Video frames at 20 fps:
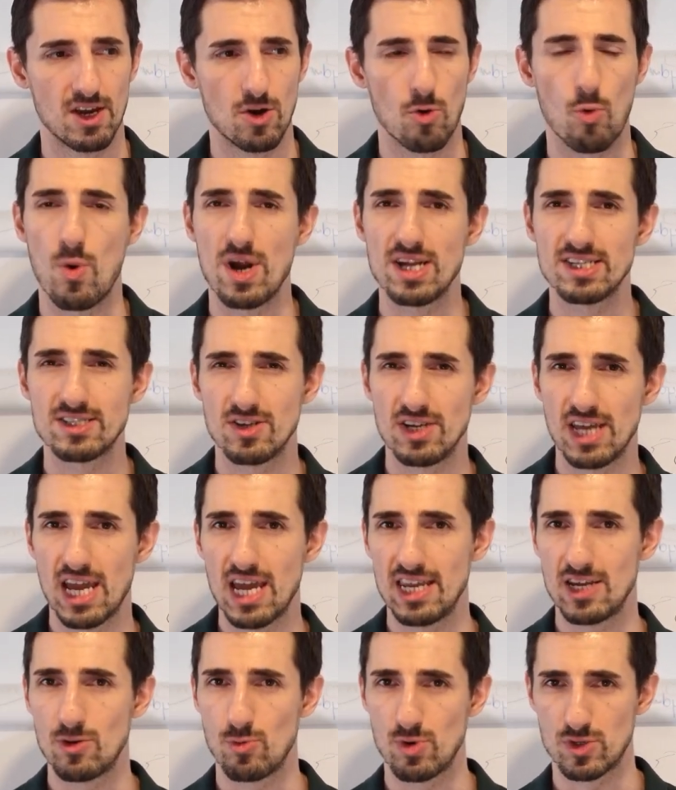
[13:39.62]

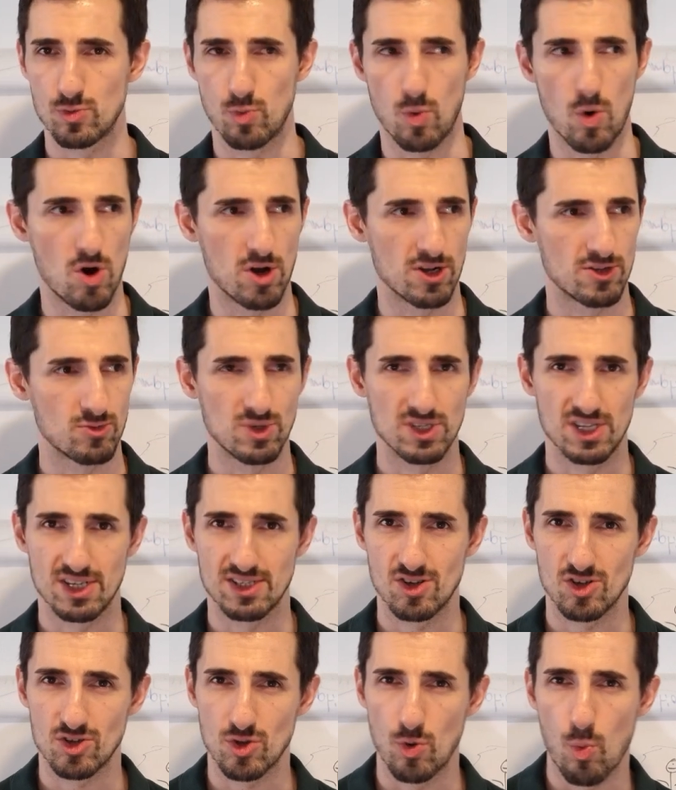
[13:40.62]
resonating with words, with a
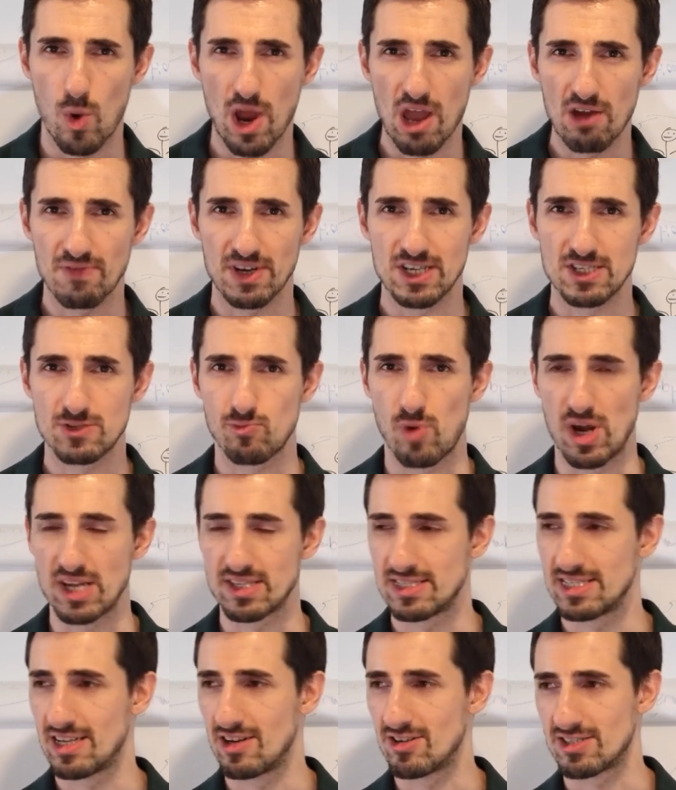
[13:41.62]
certain way of
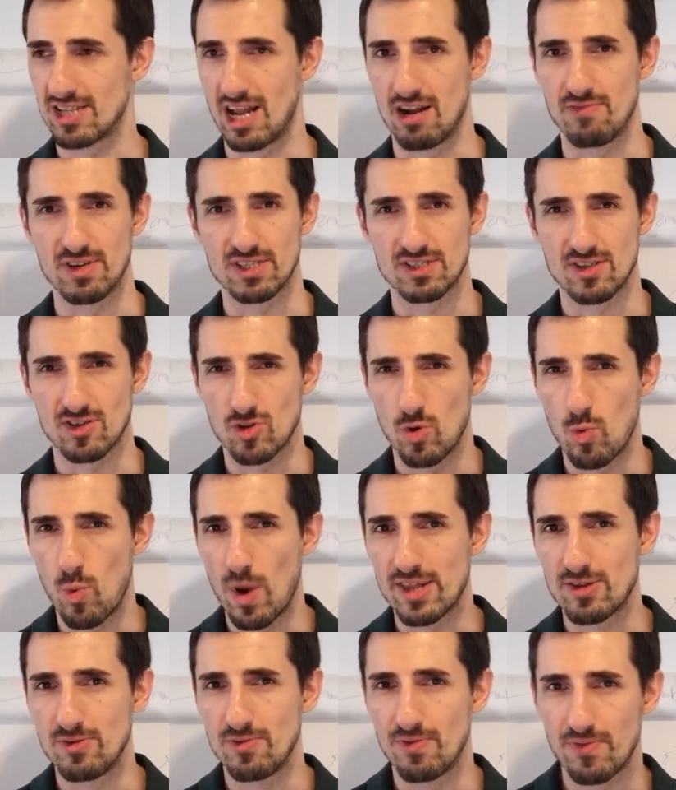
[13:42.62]
expressing ourselves, a certain
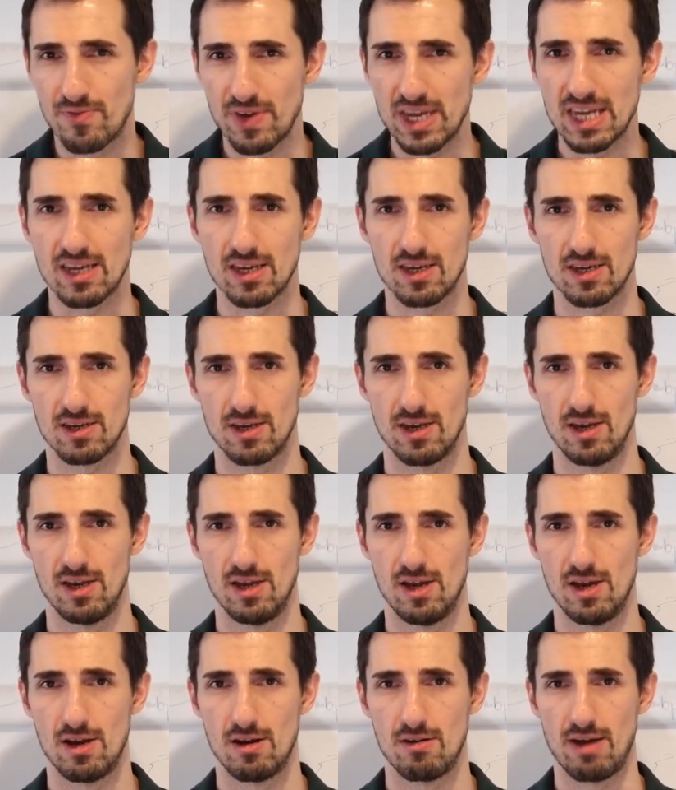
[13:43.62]
way to think,
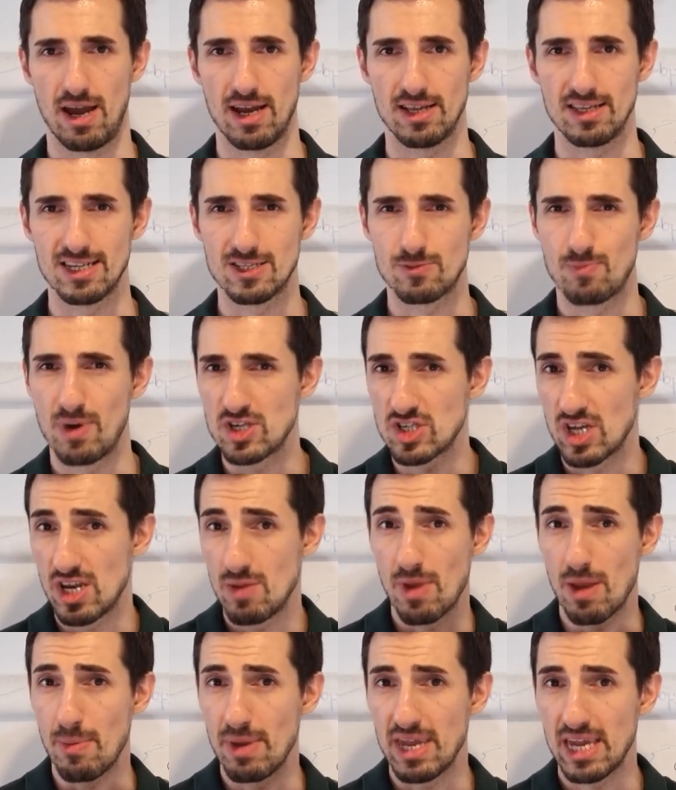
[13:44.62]
right? Especially
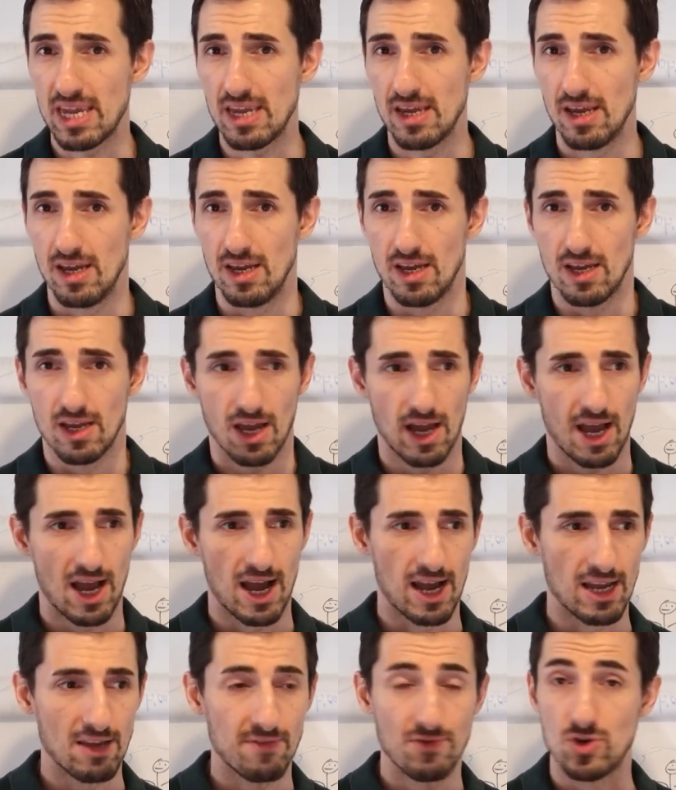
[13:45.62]
maybe
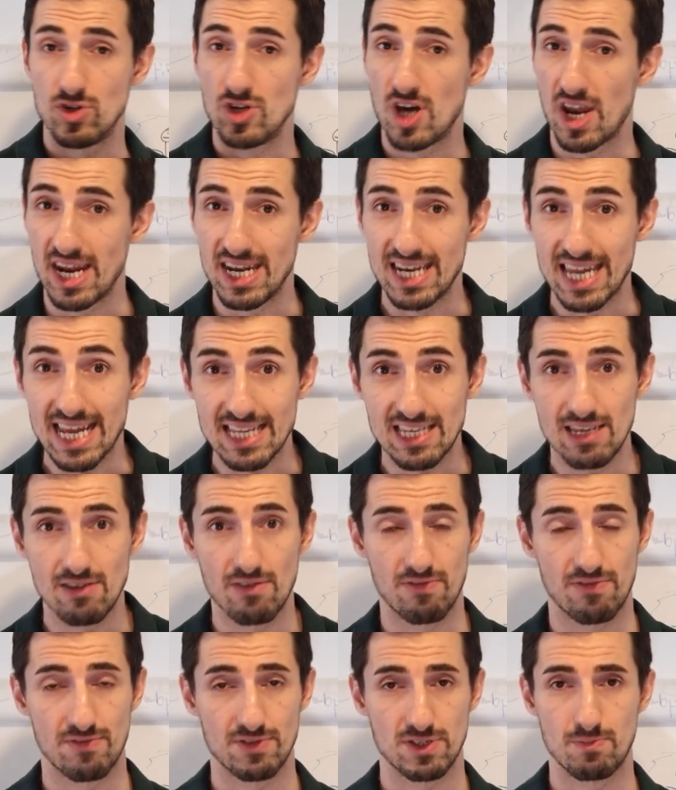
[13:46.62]
if you're not a
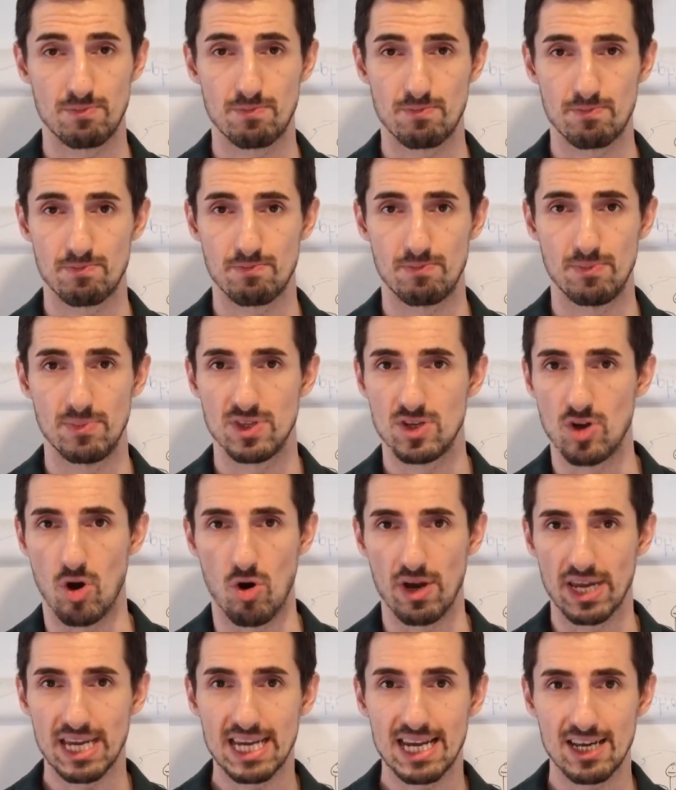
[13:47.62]
native
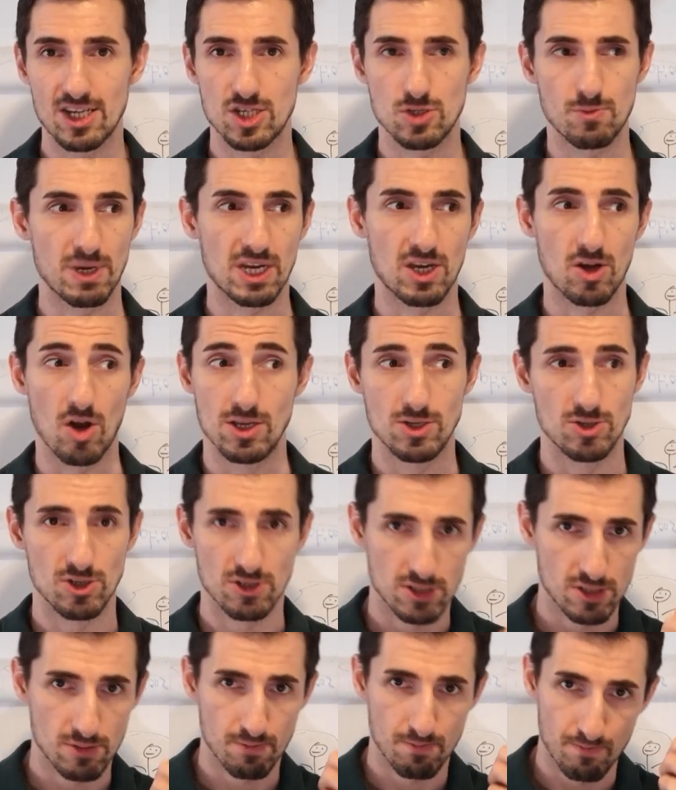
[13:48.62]
English speaker and you
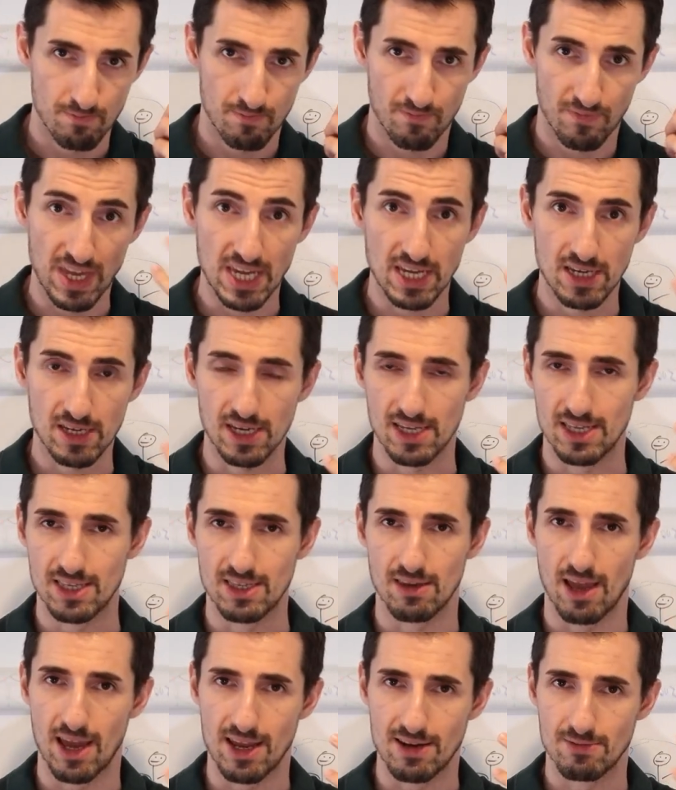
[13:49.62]
think
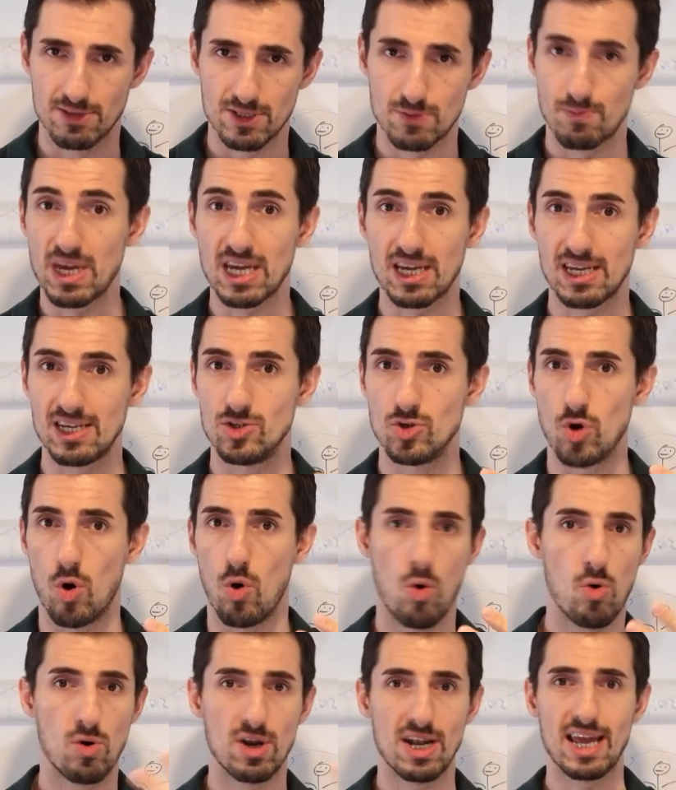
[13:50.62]
and speak in your
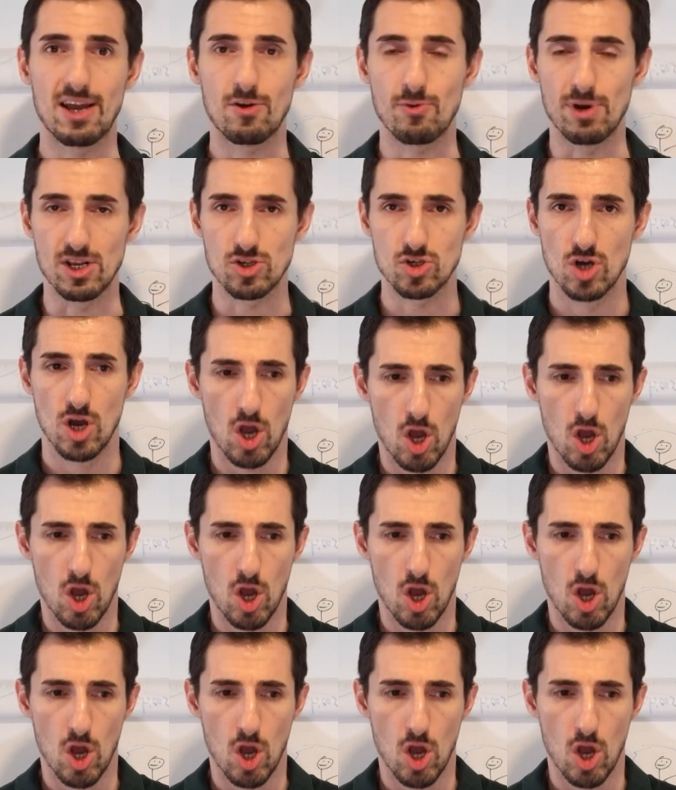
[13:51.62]
own language.